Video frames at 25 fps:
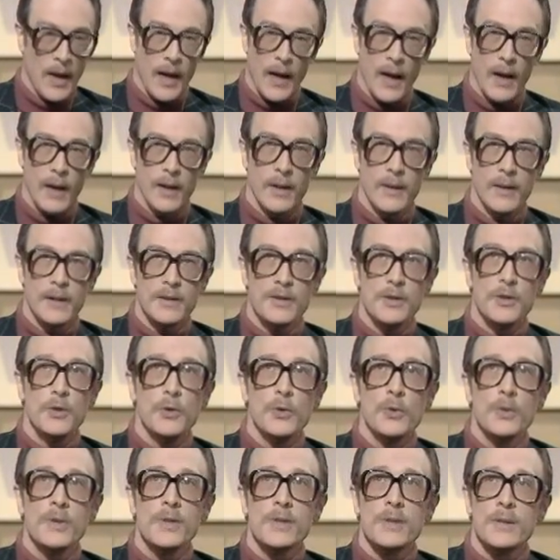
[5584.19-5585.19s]
It's
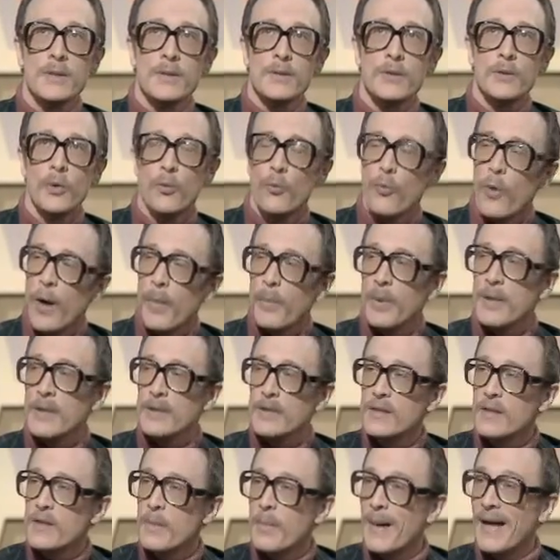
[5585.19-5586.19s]
used to rub
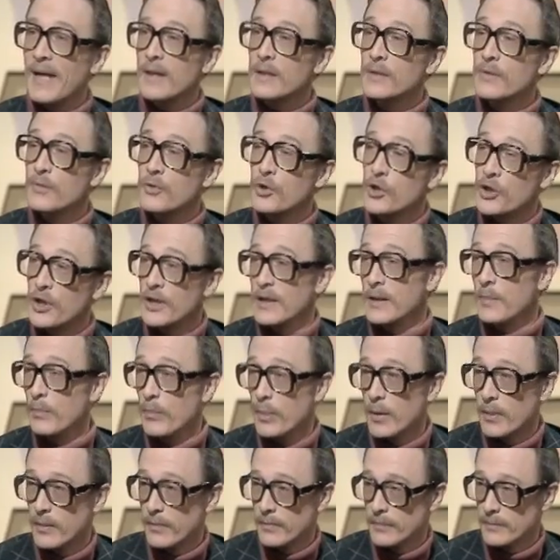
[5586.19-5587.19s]
into the backs of sheep,
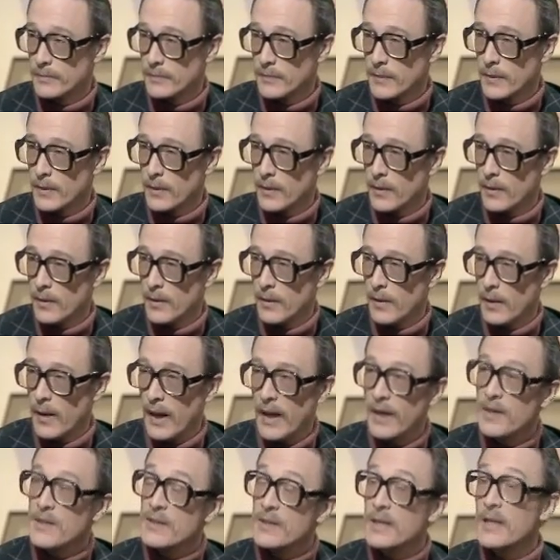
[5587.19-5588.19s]

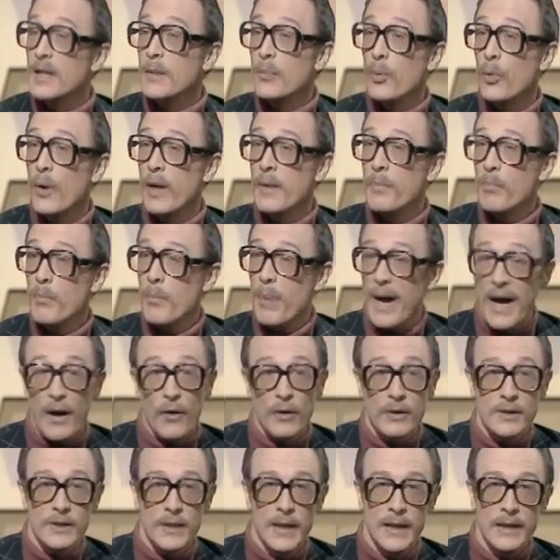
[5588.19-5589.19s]
and it's to keep away
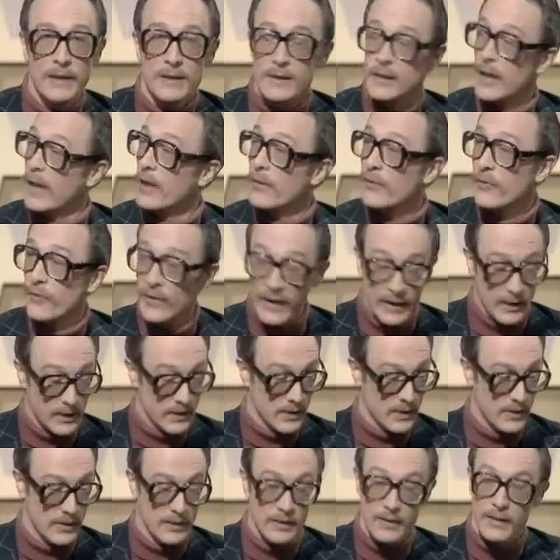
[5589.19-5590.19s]
parasites like
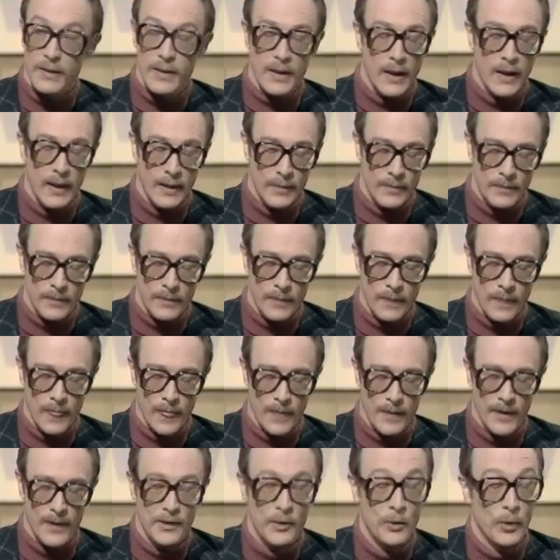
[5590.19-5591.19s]
flicks and...
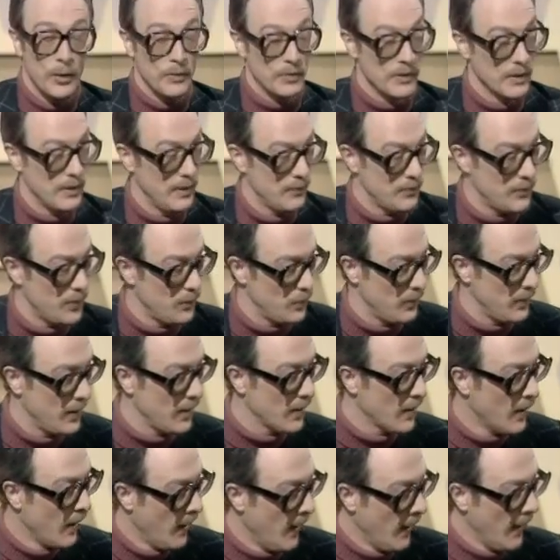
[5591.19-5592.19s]
I knew I was going to have trouble
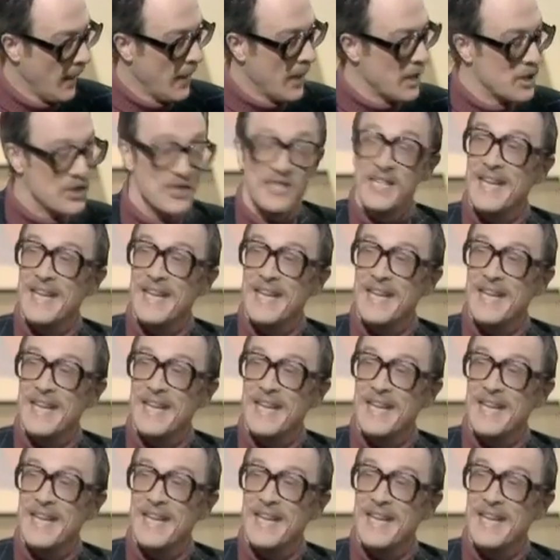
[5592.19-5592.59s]
with that.